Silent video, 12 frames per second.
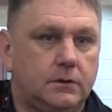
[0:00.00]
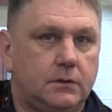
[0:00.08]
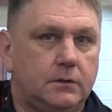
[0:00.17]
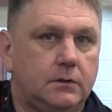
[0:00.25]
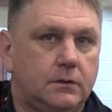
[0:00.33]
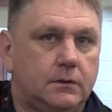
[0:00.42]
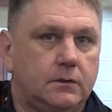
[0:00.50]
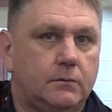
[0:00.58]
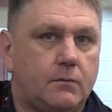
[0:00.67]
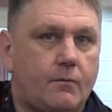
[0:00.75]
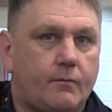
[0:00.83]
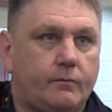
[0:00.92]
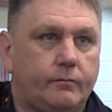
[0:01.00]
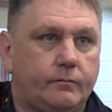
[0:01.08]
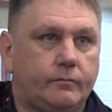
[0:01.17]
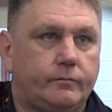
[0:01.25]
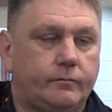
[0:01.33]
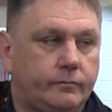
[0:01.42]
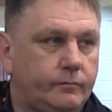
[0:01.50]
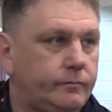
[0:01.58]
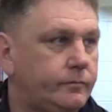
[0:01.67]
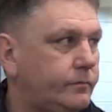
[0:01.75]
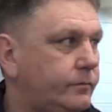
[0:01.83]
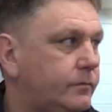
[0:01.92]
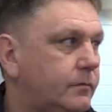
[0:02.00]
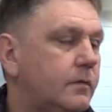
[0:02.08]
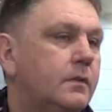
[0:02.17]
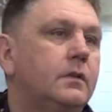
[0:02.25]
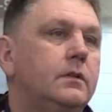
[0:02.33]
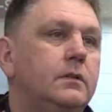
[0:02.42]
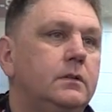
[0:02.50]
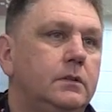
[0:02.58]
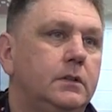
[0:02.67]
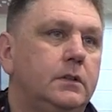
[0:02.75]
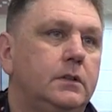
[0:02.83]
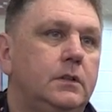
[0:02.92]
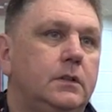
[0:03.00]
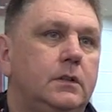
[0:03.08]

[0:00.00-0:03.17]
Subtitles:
(not speaking)